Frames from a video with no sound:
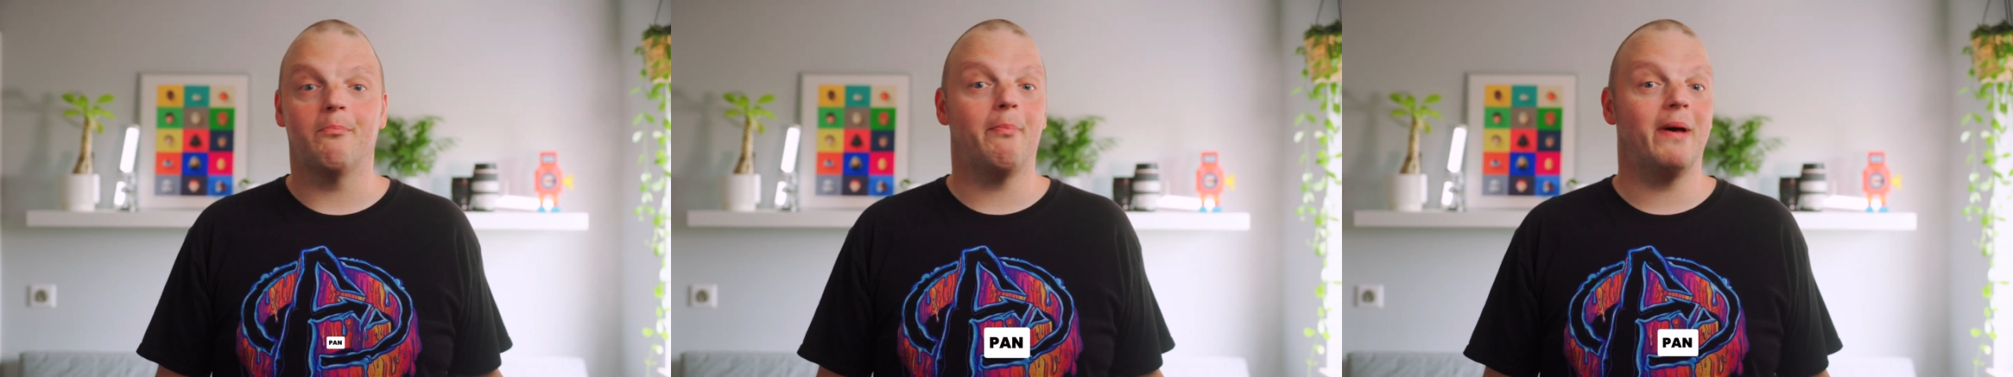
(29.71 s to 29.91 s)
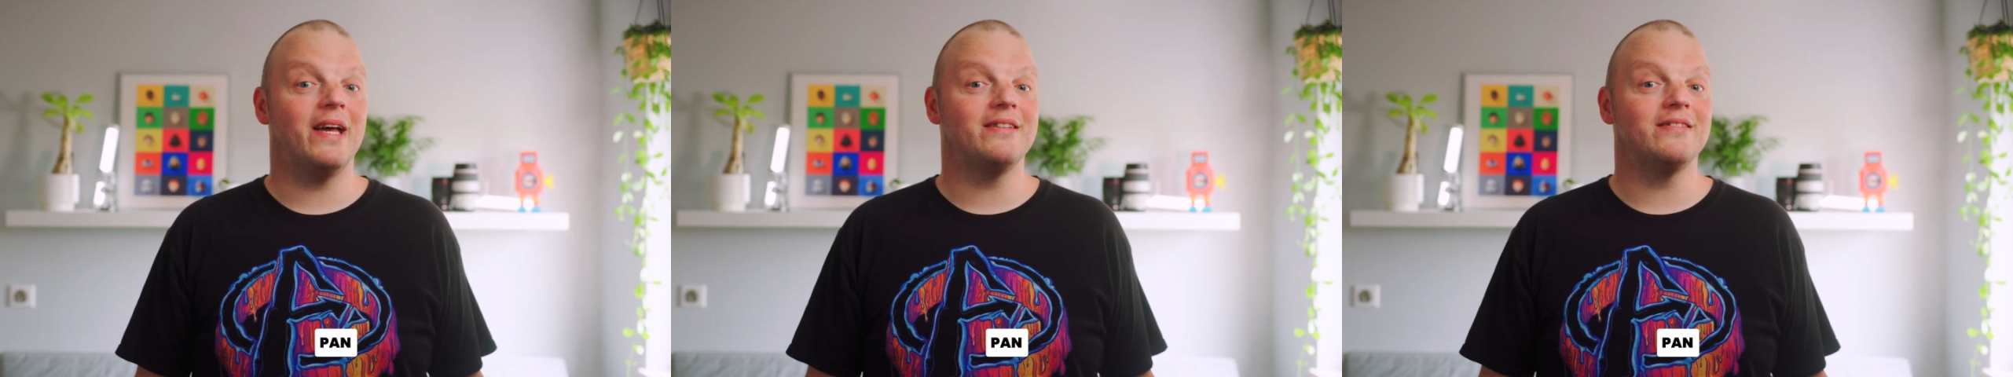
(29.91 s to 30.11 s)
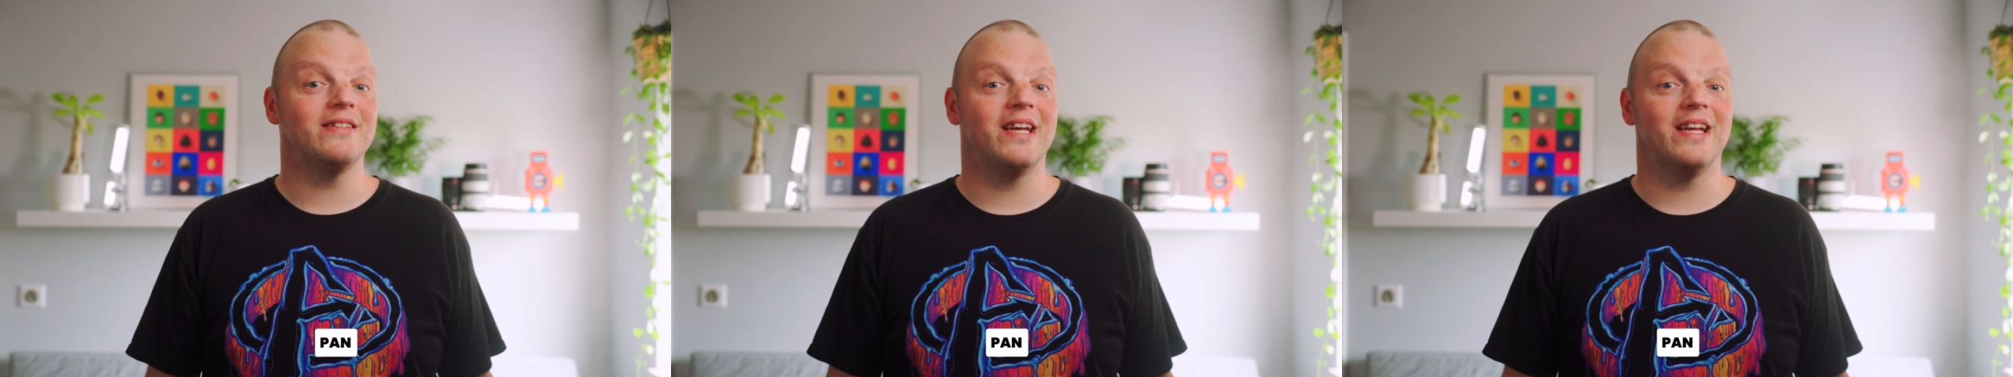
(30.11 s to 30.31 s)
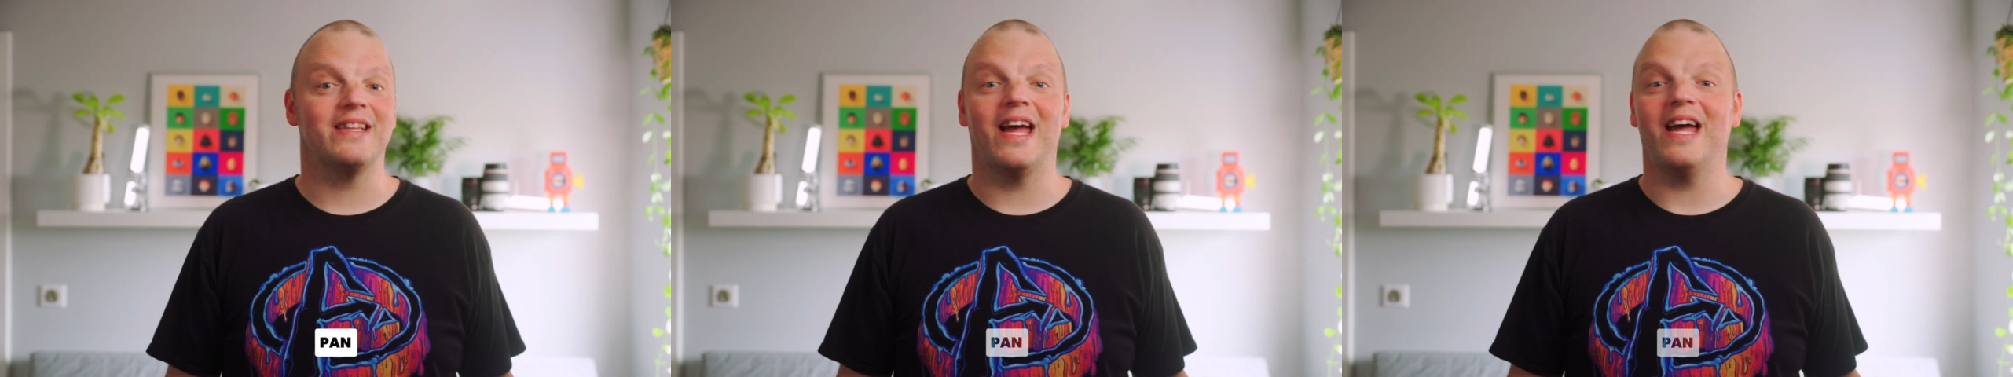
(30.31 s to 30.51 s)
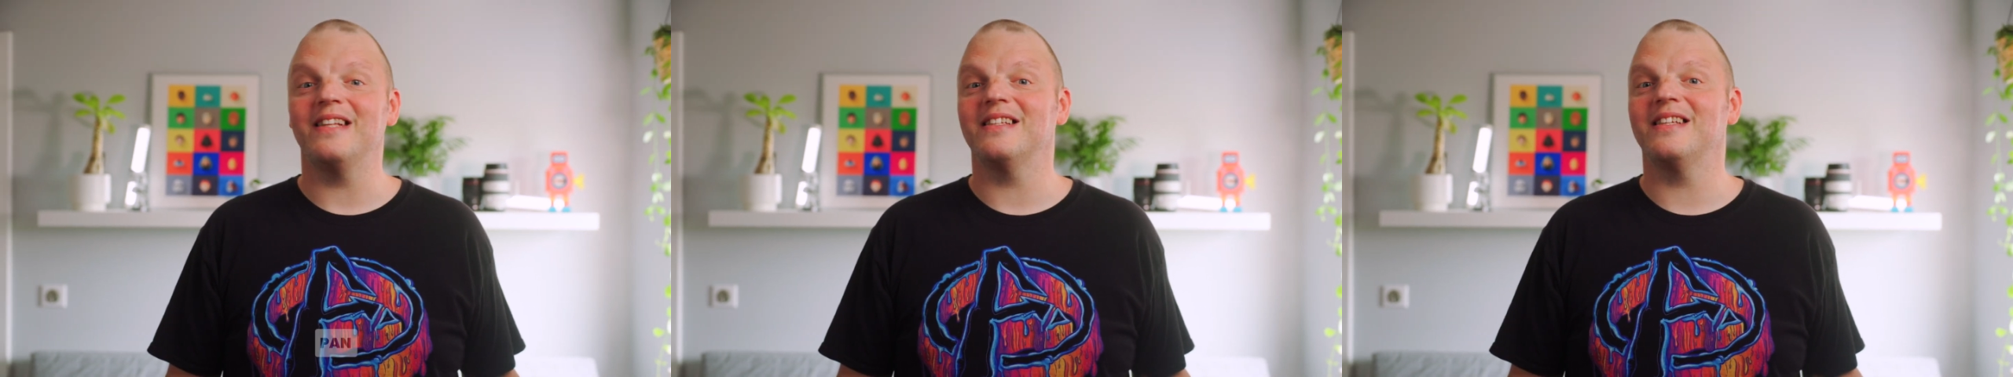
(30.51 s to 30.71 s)
pan and
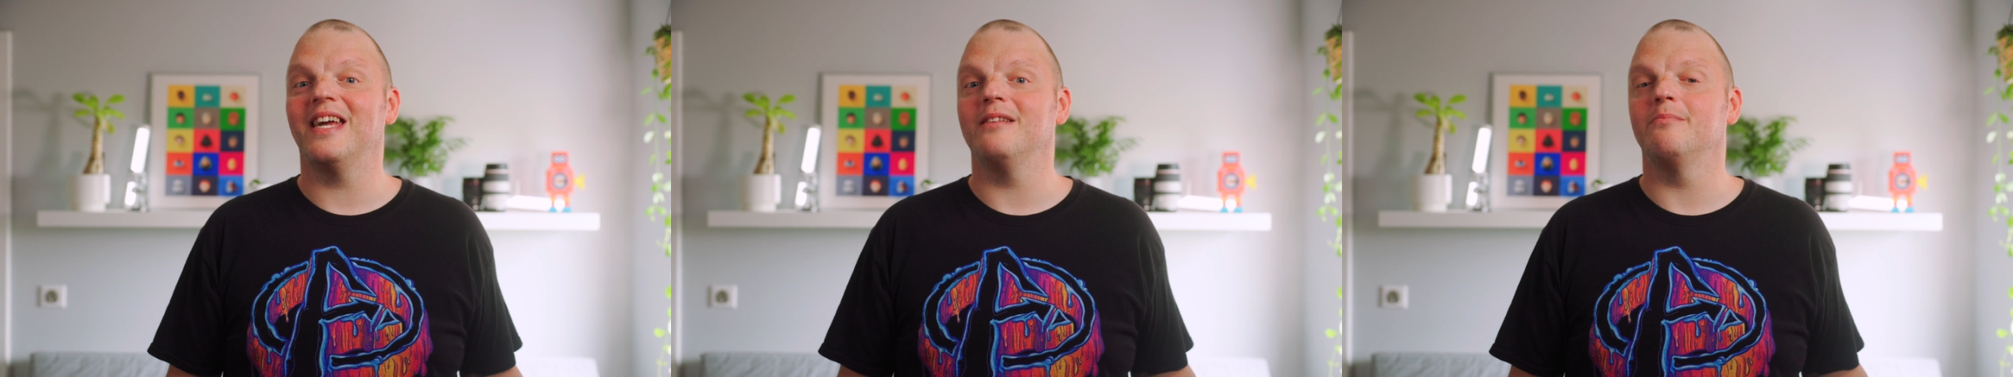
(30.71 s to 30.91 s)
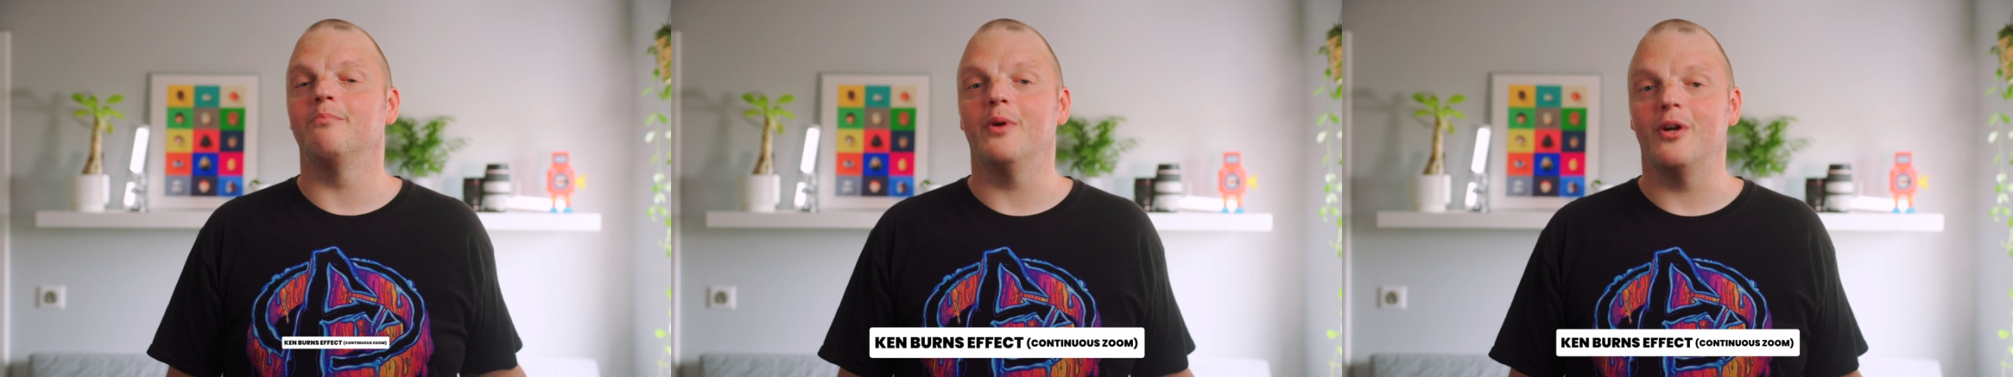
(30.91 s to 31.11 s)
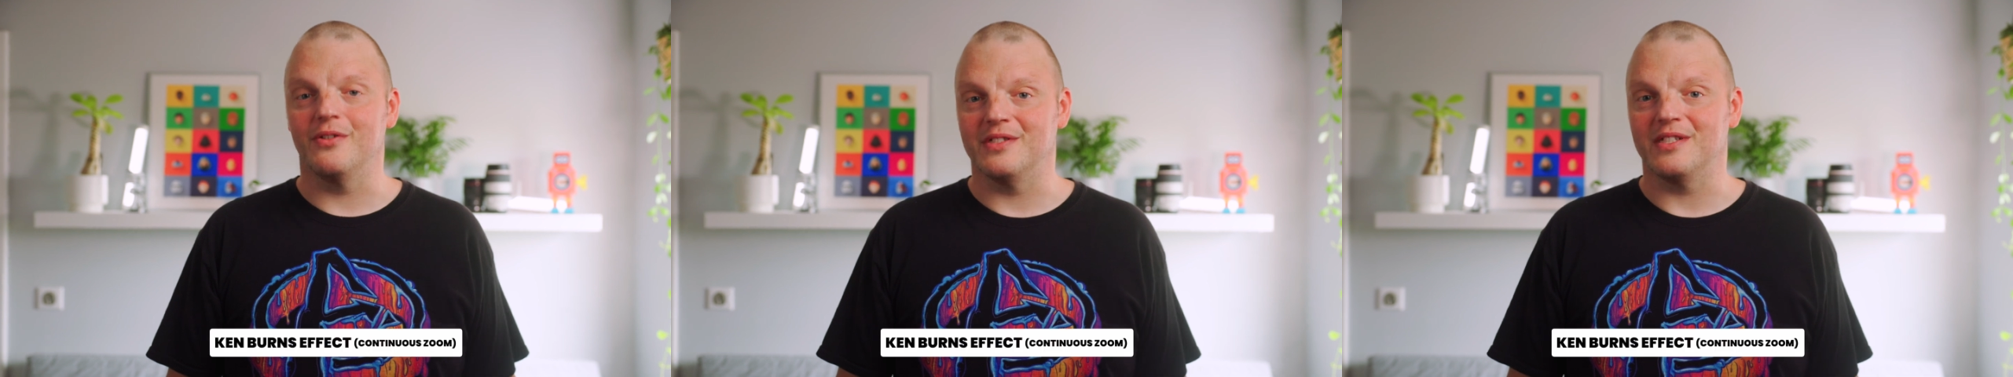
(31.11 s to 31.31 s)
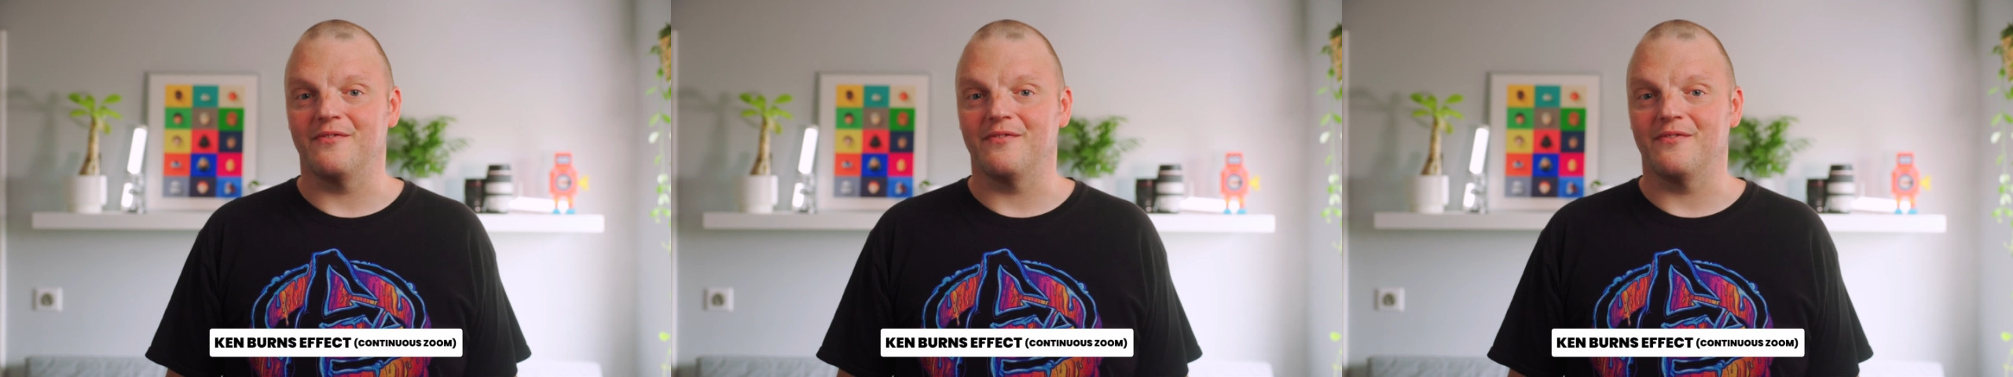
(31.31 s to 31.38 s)
add Ken Burns